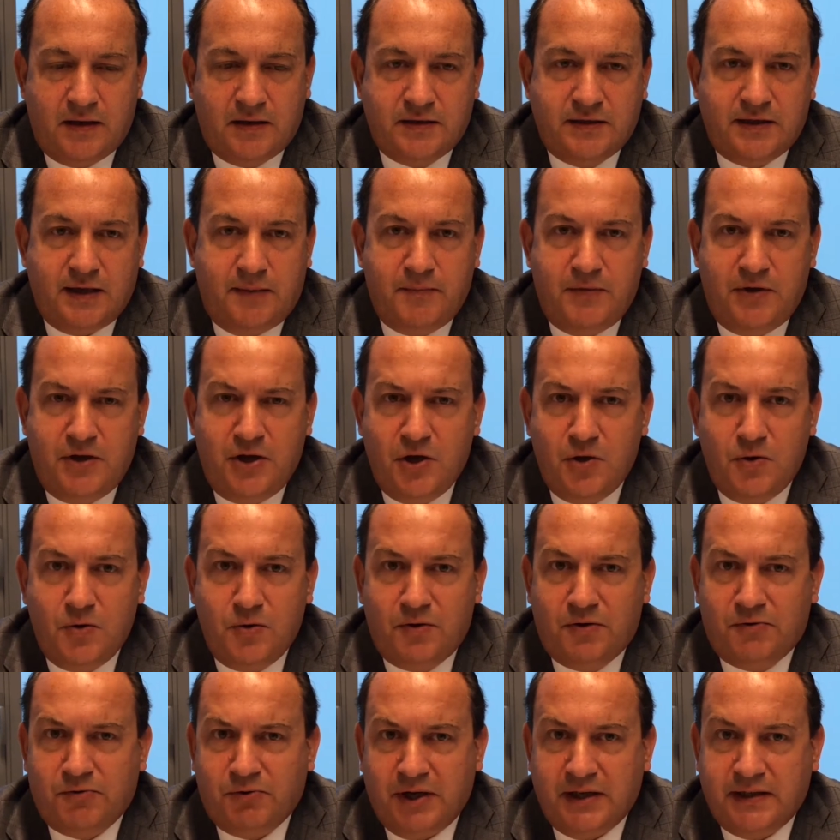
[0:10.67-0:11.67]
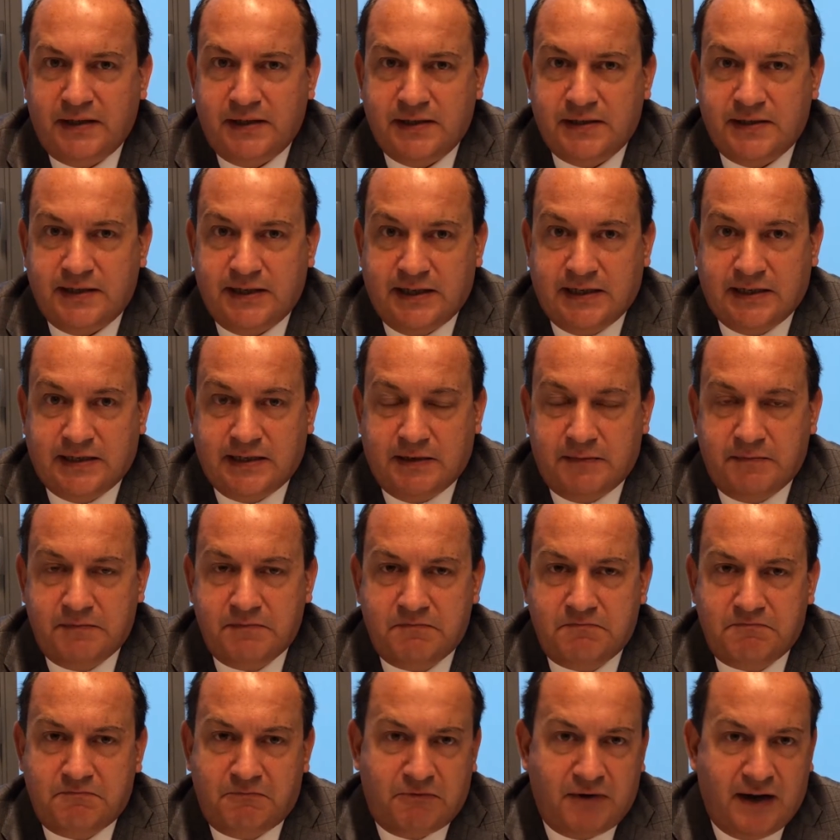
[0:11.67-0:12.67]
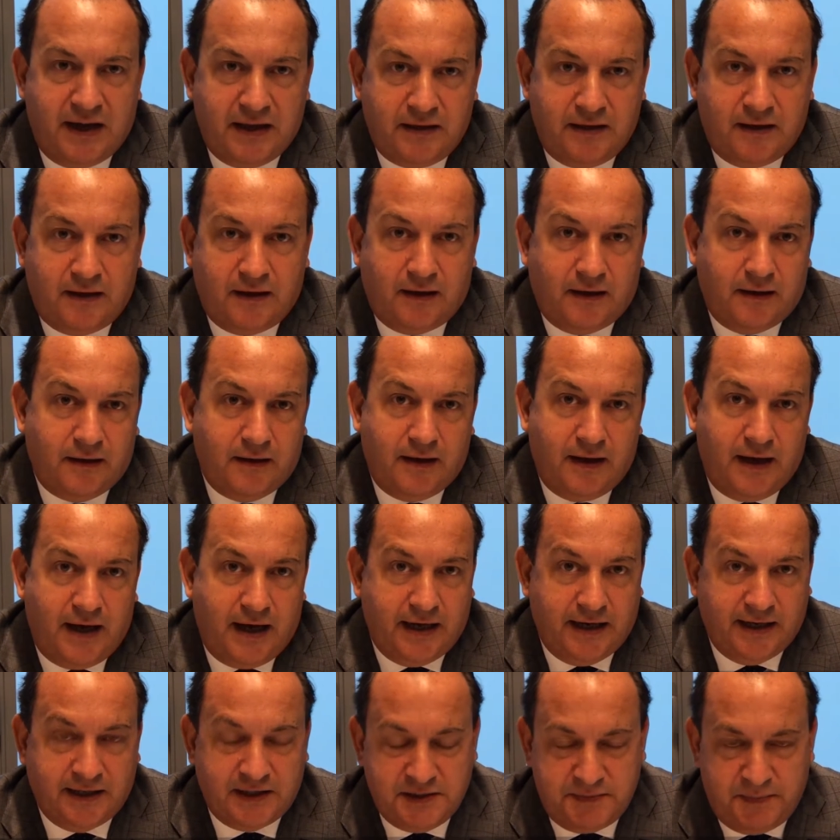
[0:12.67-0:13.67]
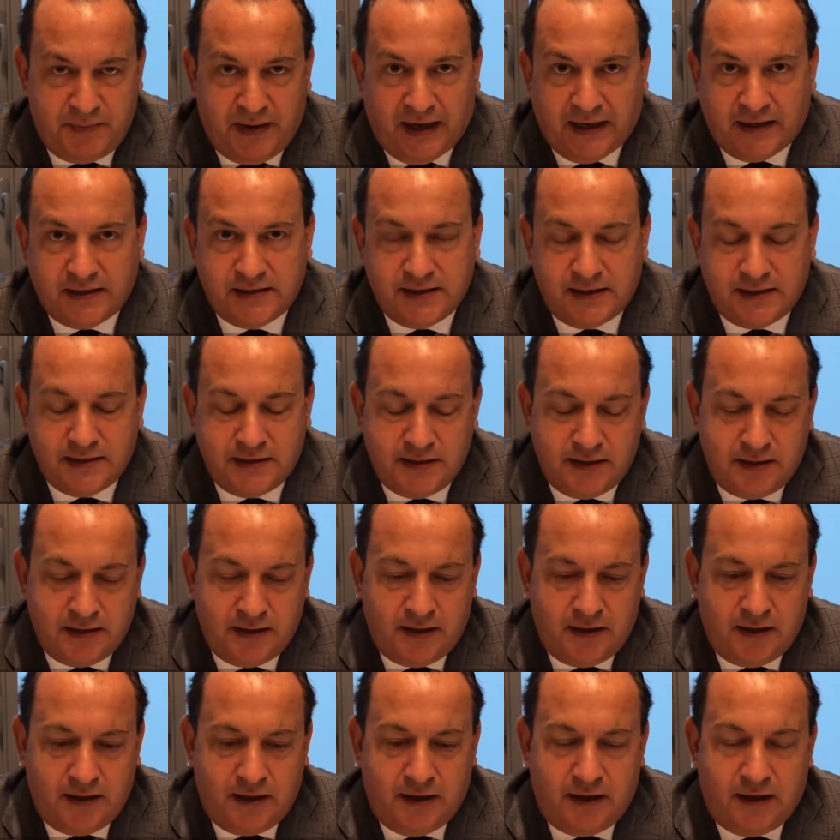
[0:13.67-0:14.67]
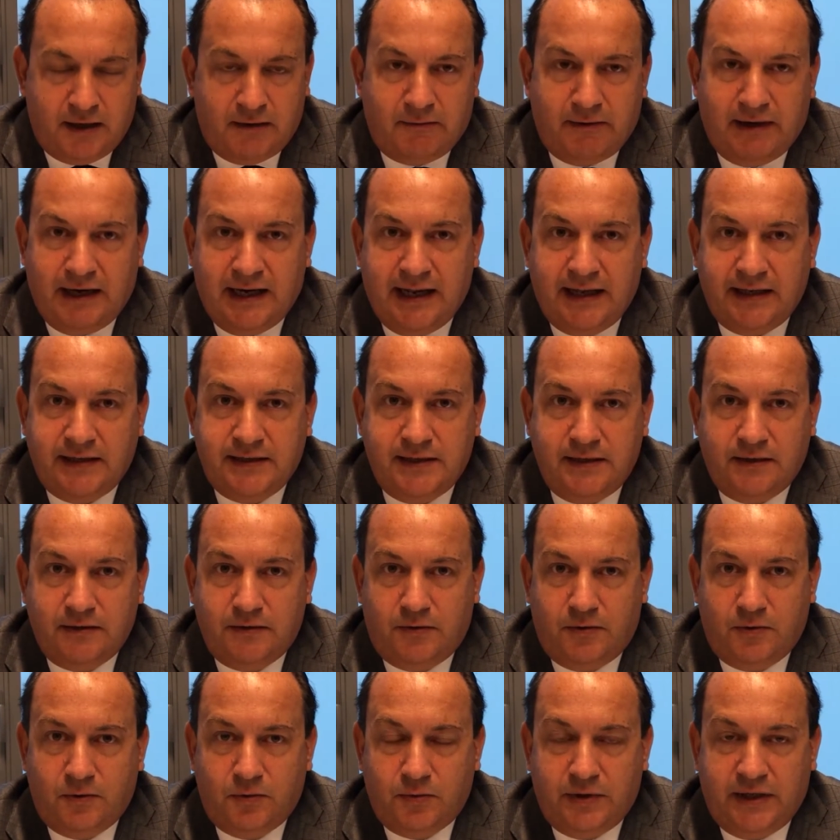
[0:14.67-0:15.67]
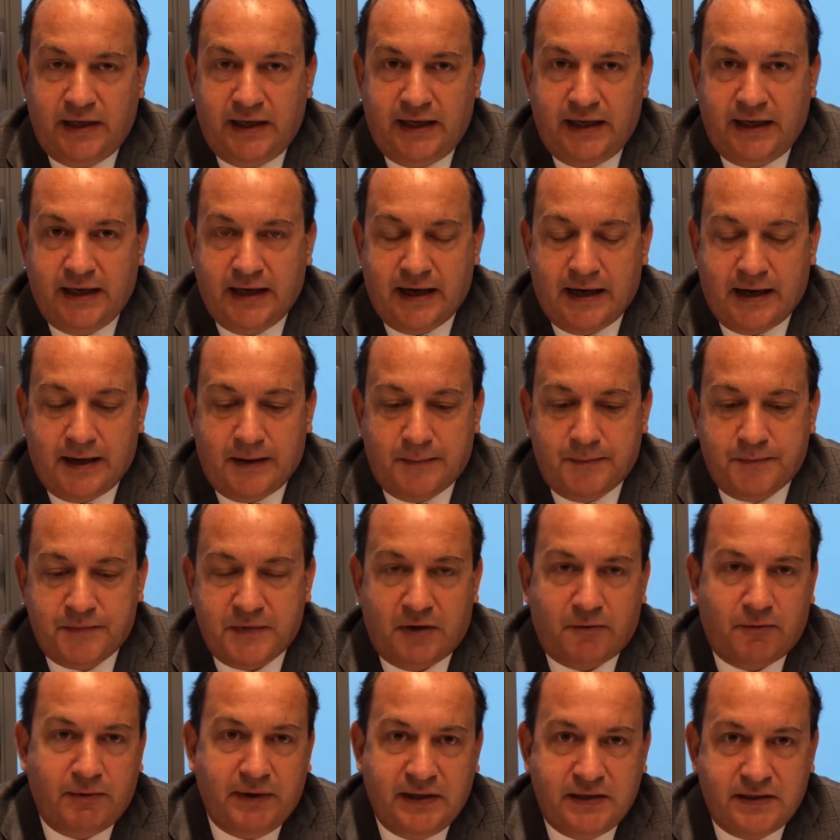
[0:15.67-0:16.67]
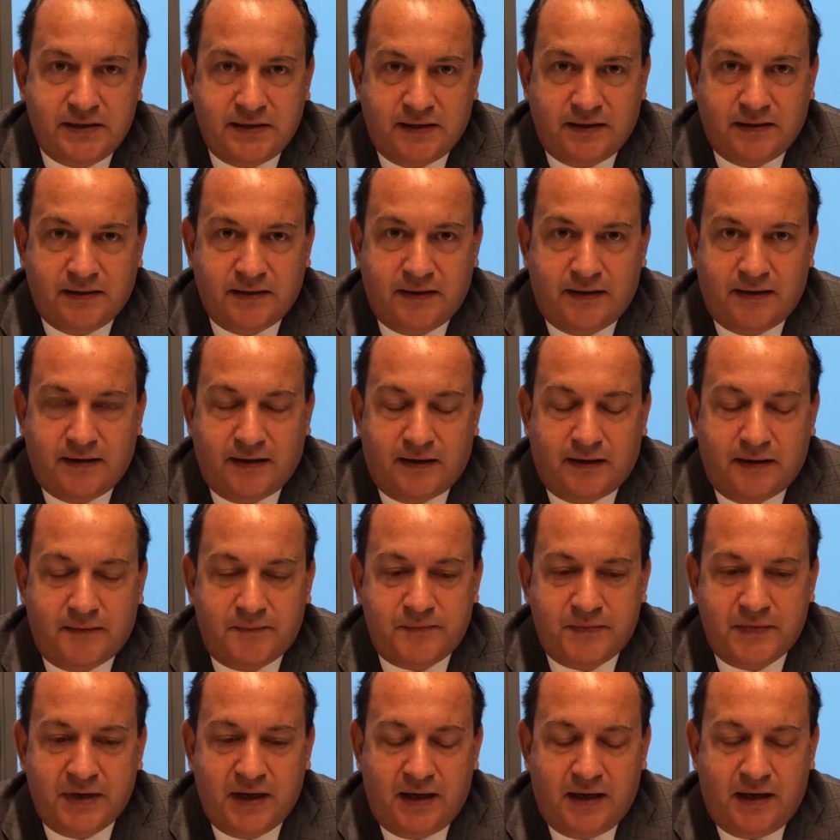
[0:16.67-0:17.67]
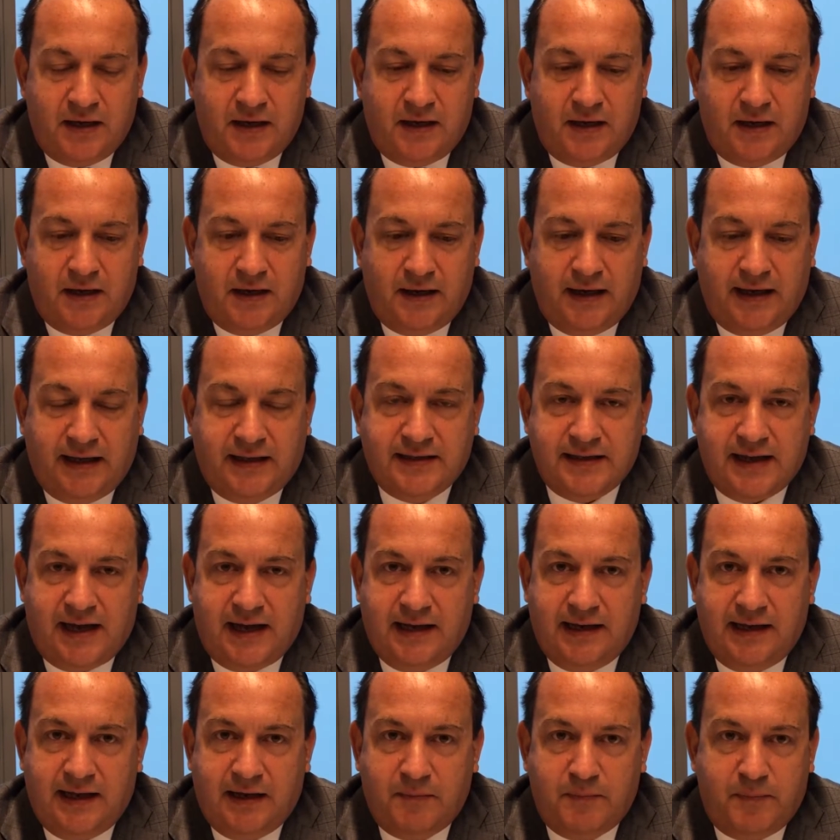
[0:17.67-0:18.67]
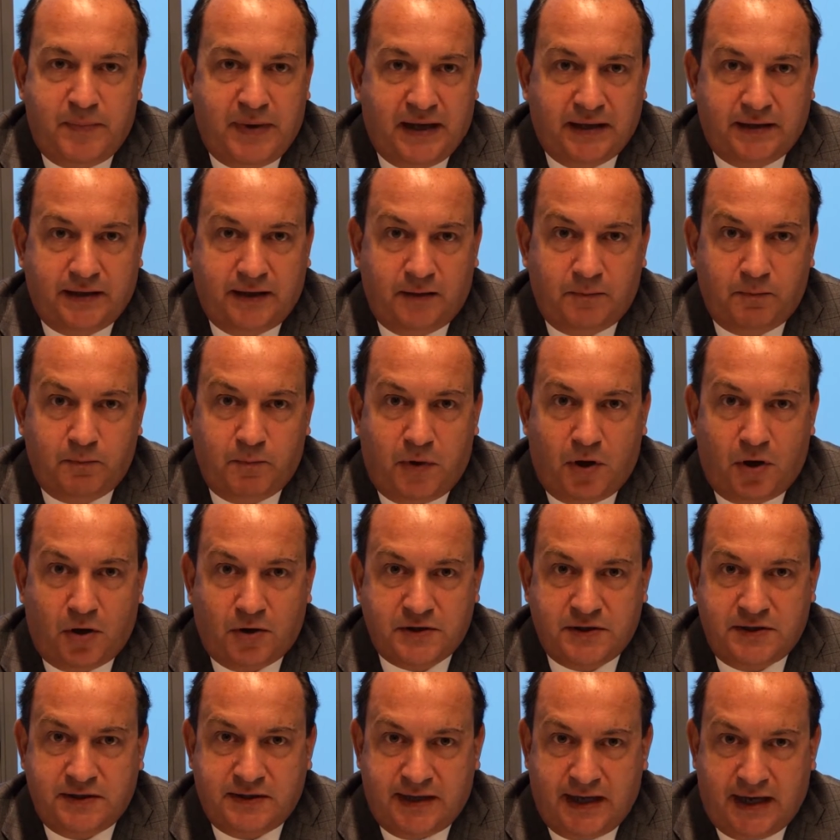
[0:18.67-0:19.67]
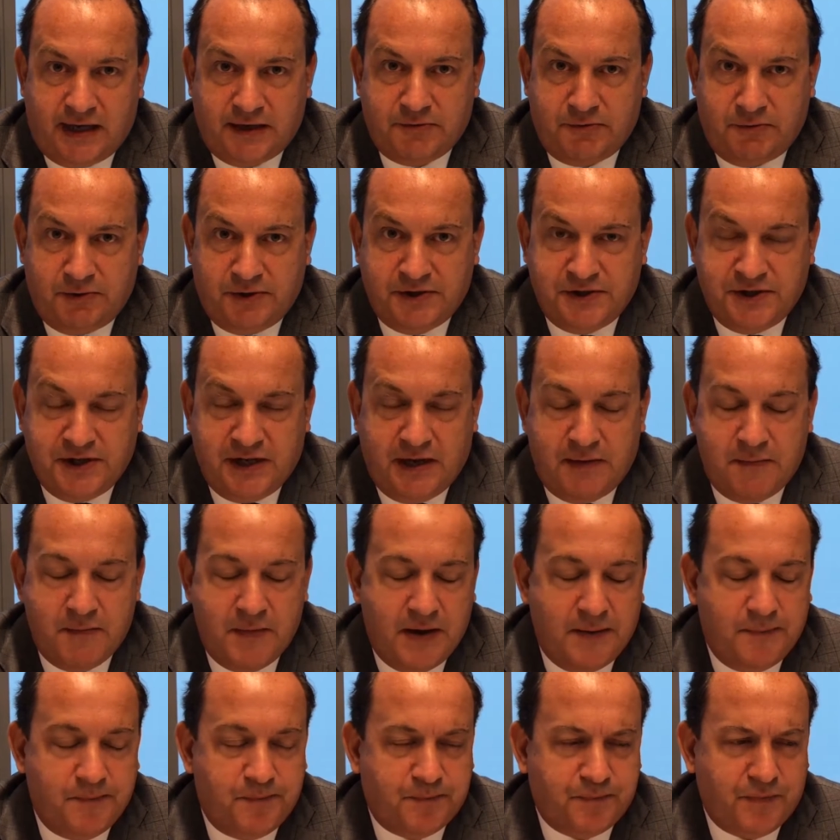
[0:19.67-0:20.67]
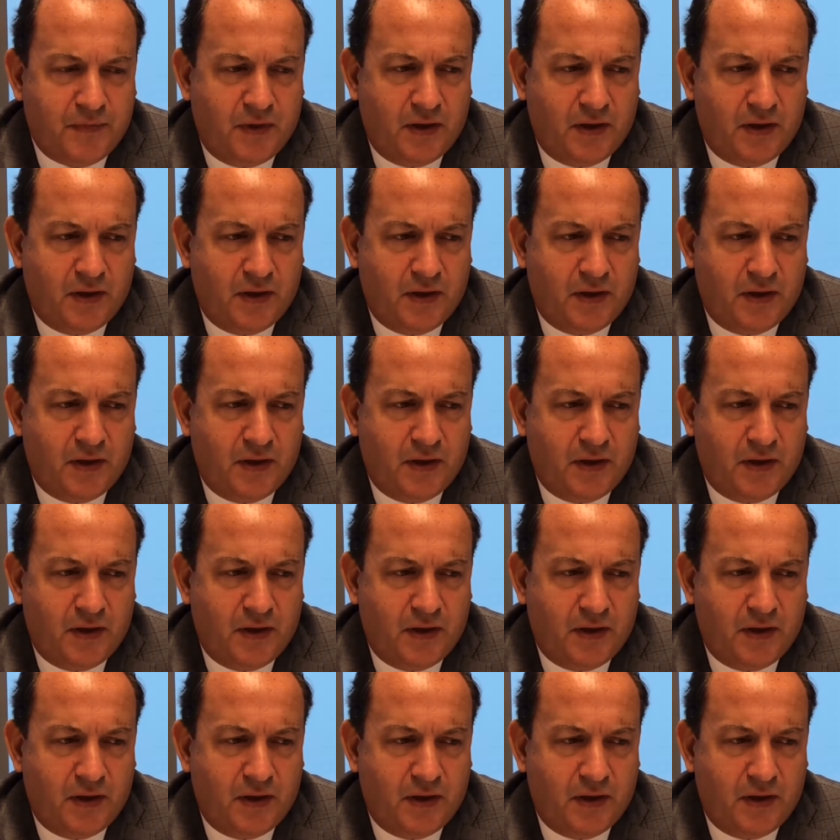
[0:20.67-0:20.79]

some new criticism, rather unexpected, relating to the recent Italian patent box tax regime.